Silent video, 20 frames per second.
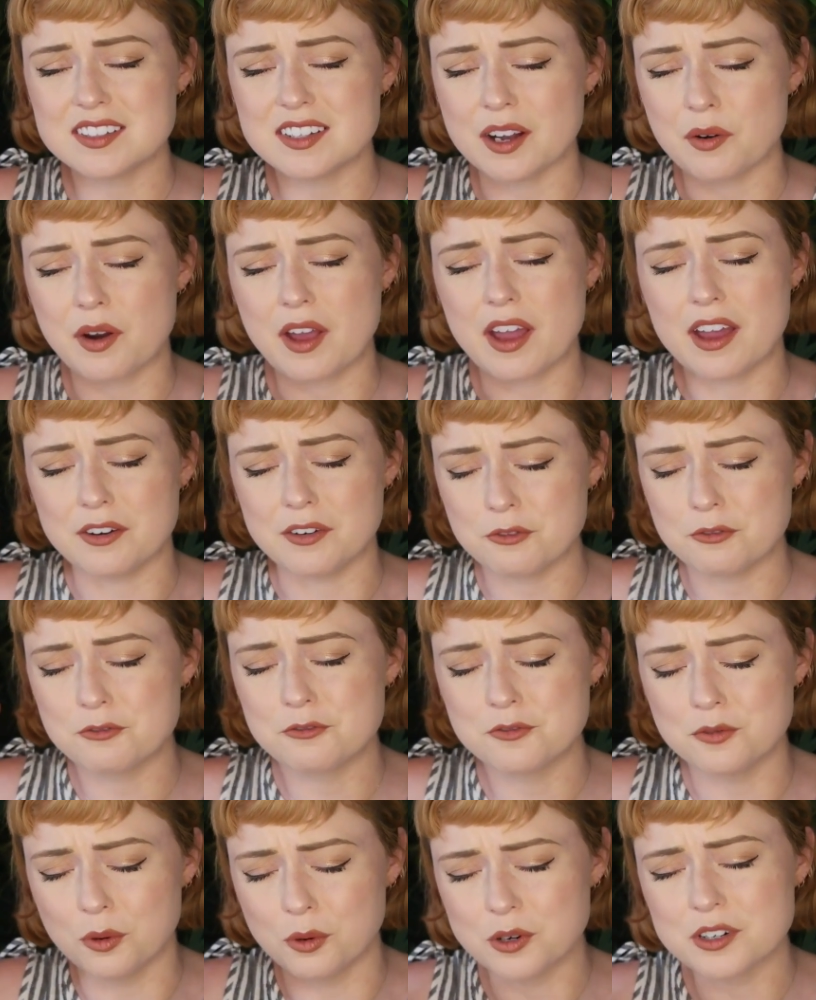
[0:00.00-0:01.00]
down and
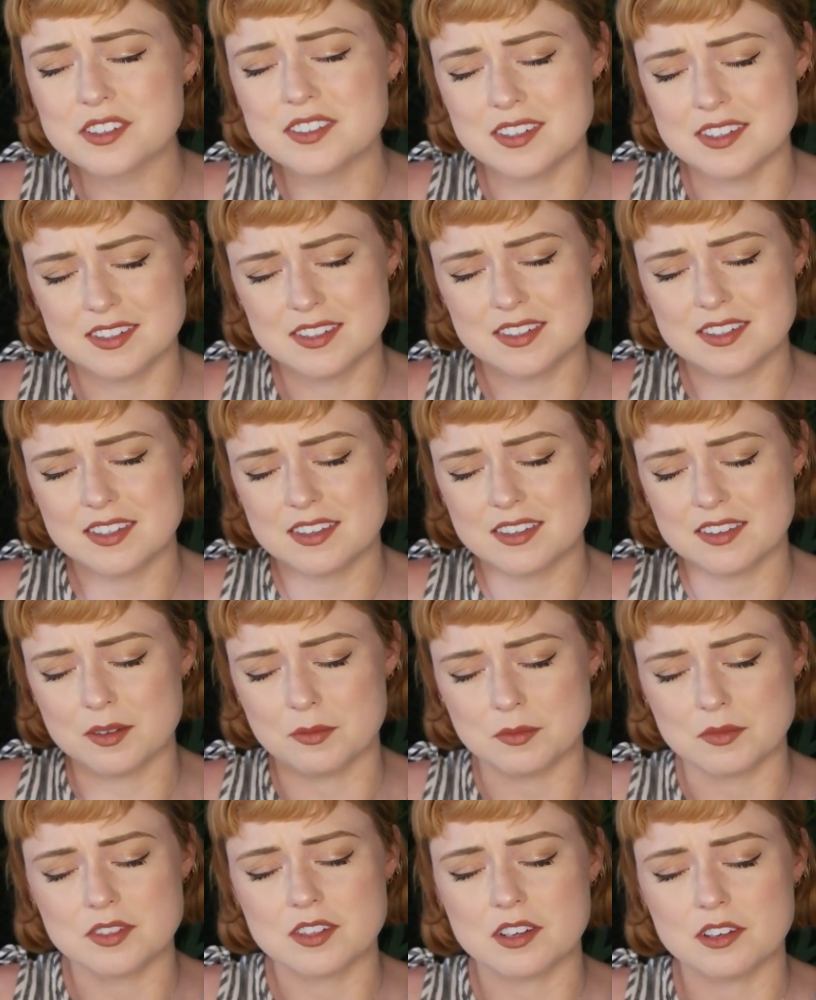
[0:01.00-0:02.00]
forces
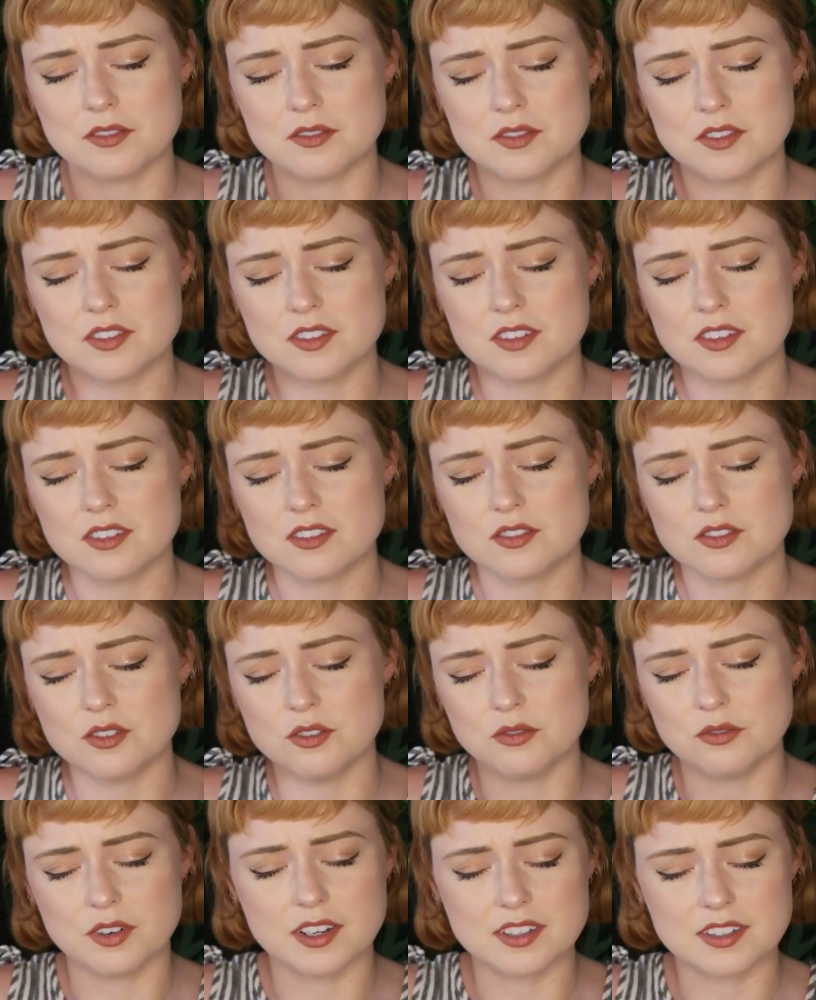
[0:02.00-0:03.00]
themselves
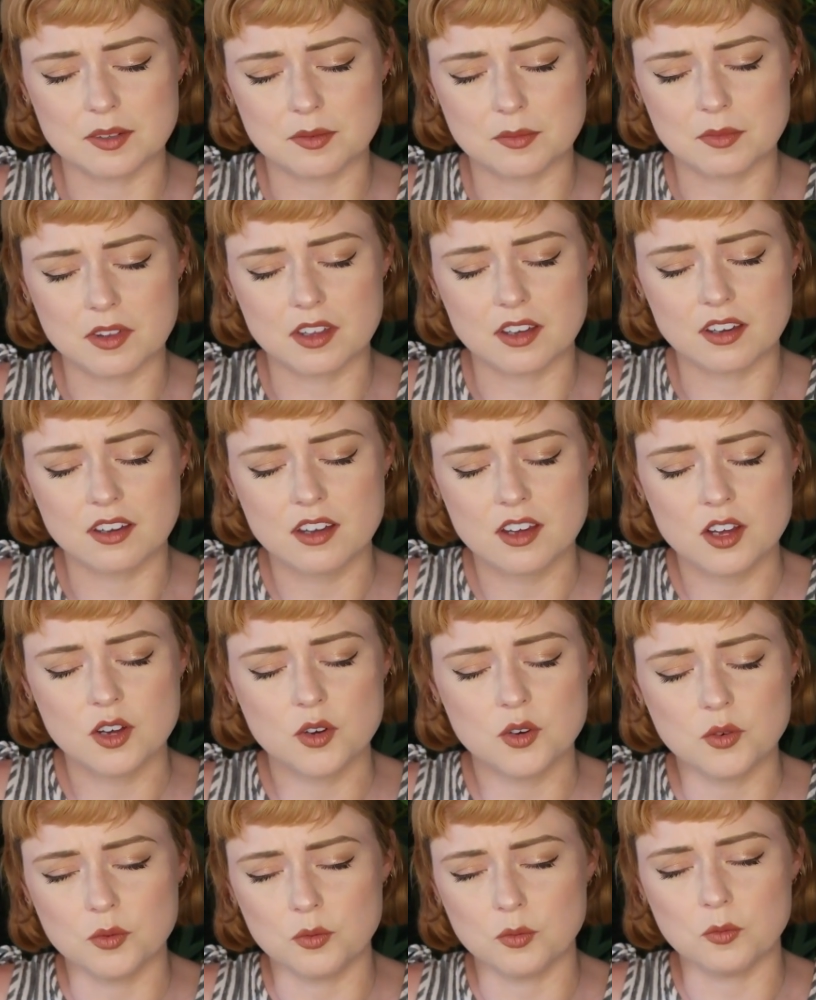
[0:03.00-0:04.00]
to write something
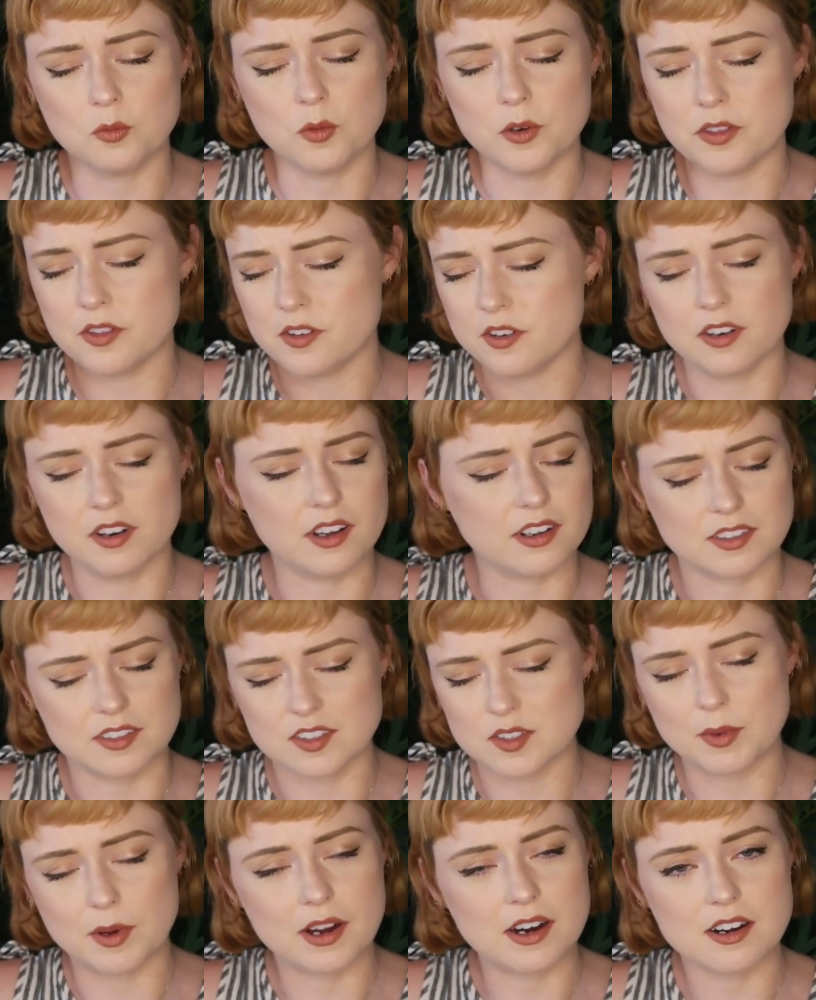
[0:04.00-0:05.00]
when they're not
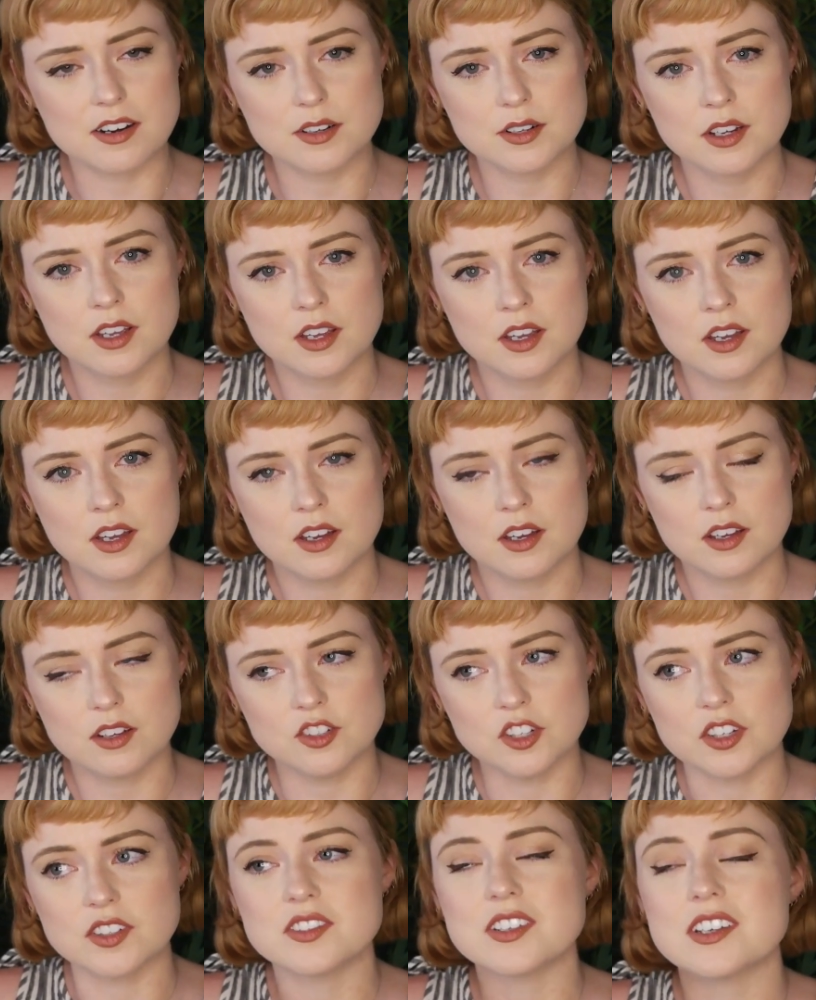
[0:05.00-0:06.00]
inspired
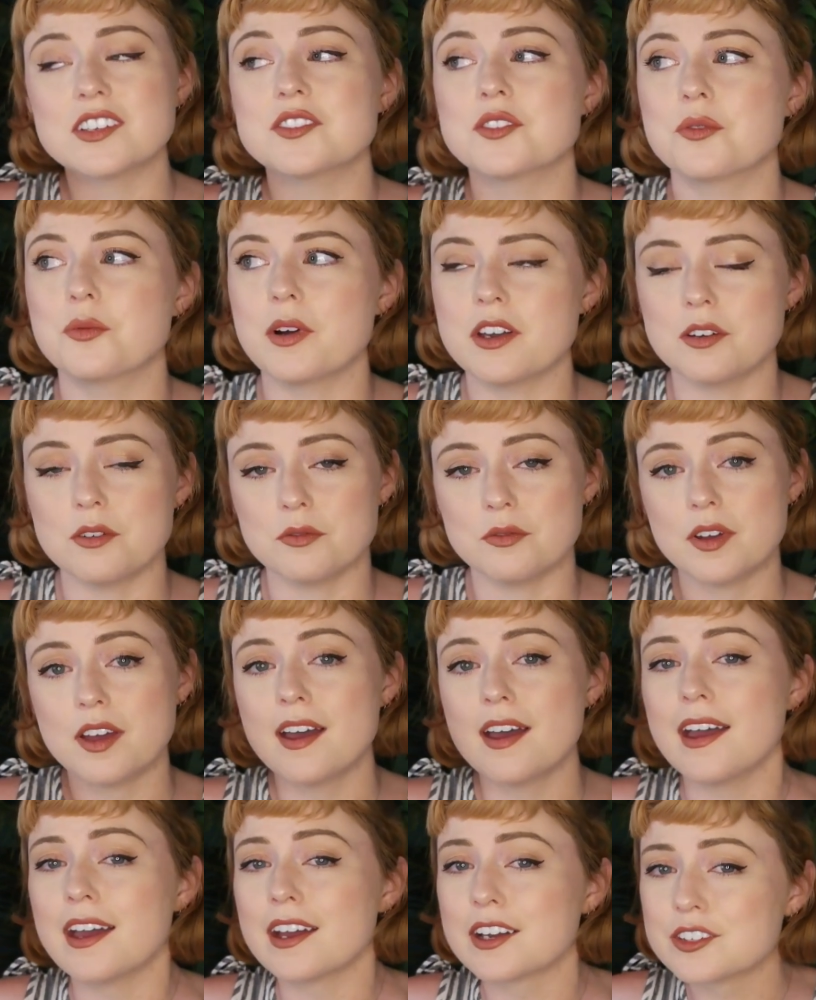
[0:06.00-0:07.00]
just as a way of
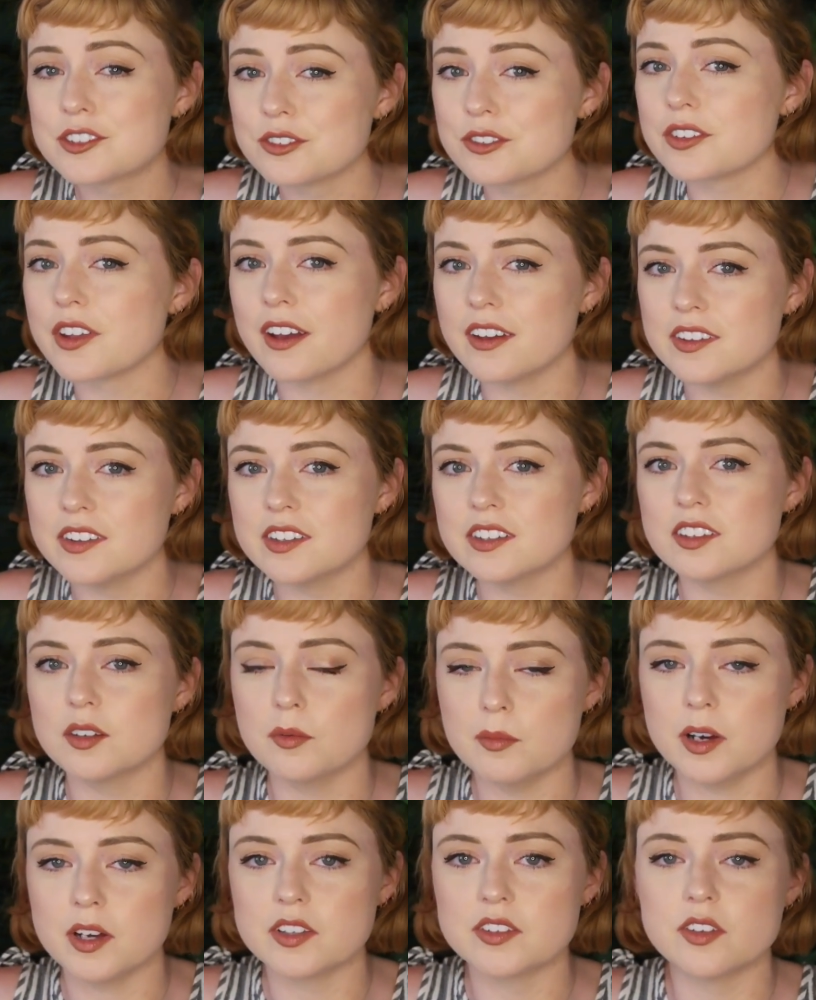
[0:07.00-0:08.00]
exercising the
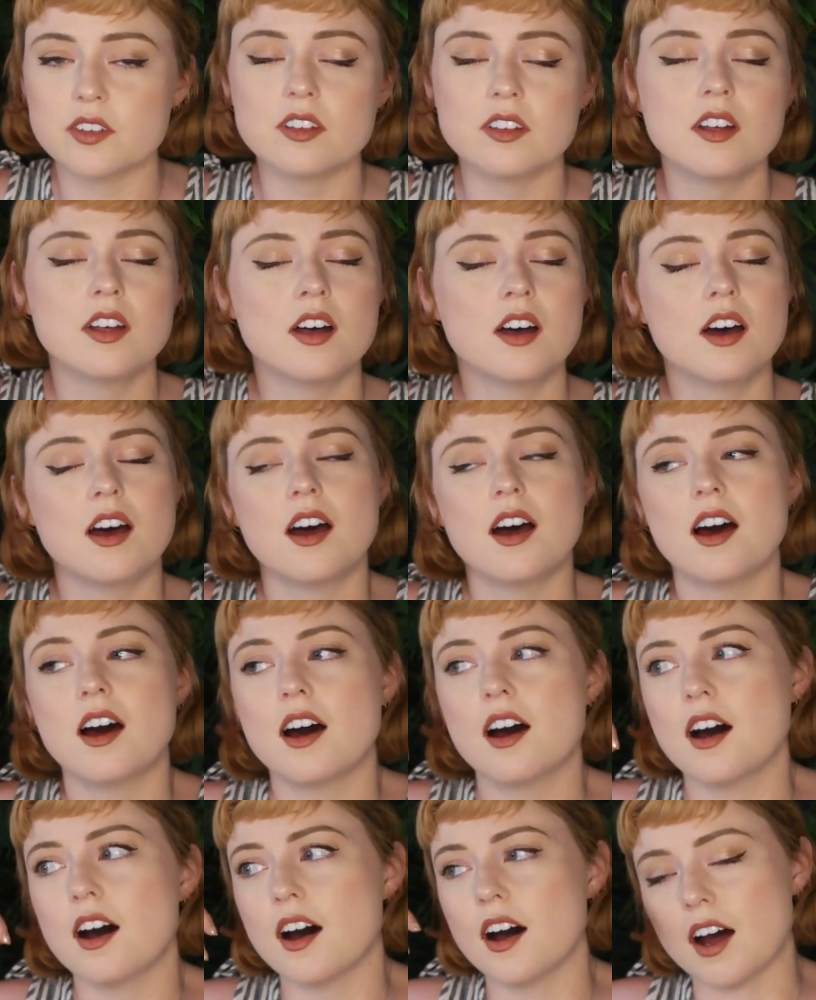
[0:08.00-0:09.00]
muscle.
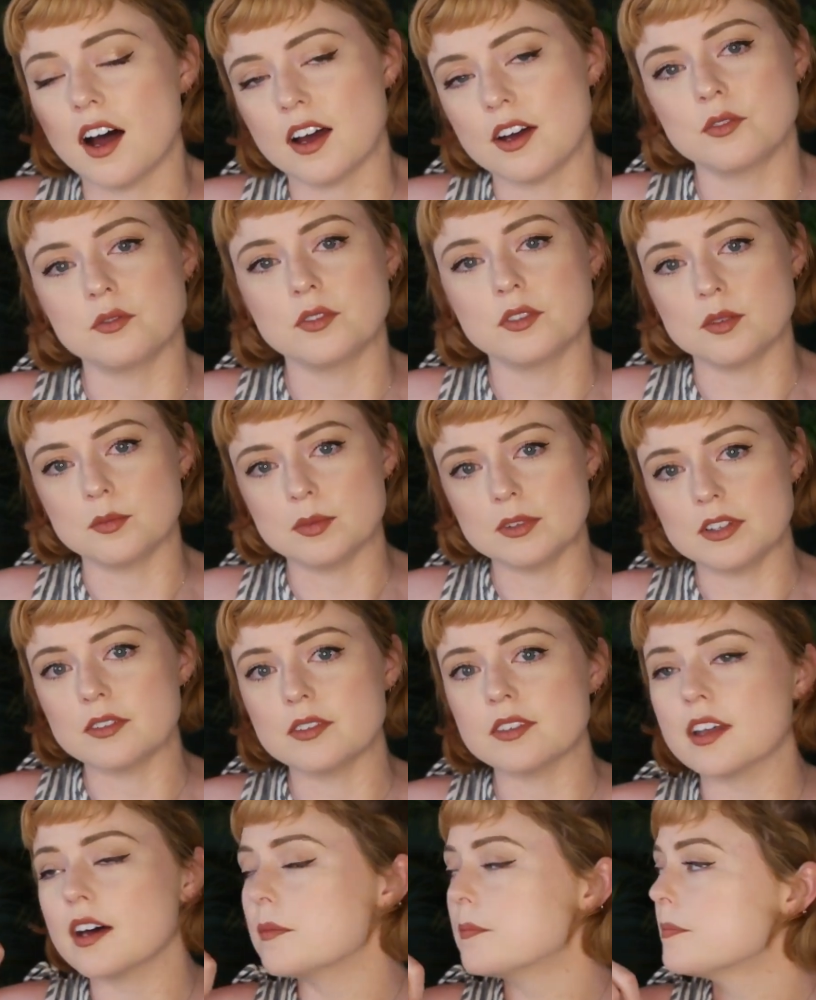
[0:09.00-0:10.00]
I don't really believe
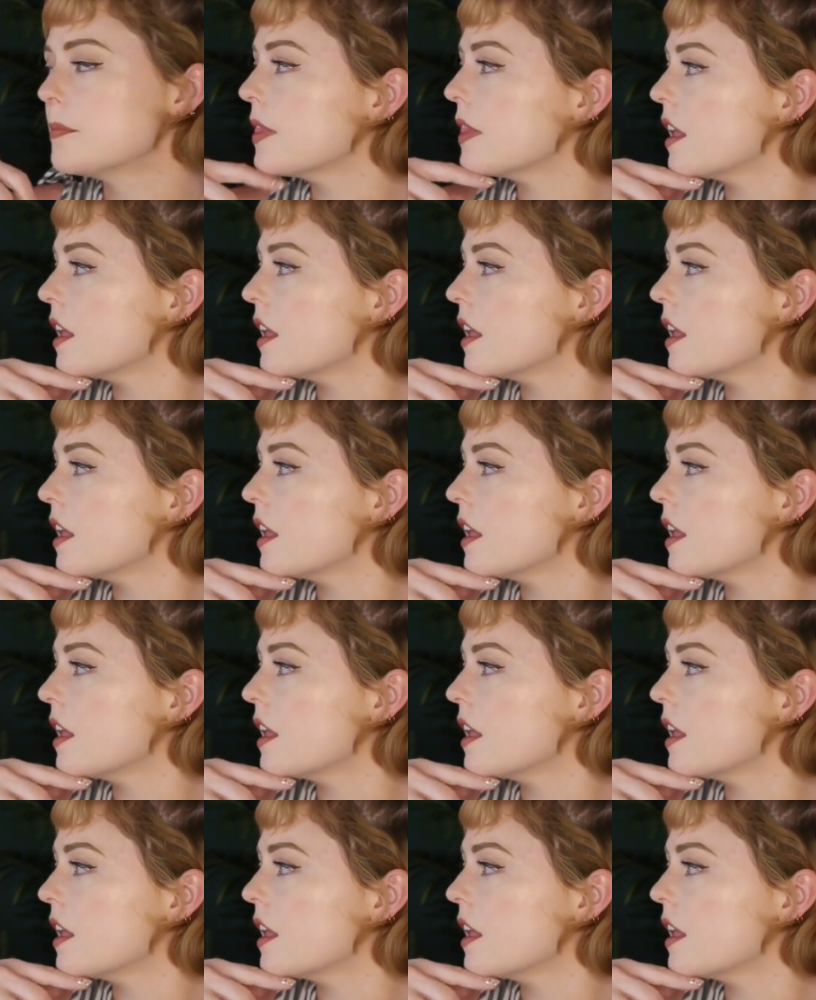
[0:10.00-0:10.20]
in that.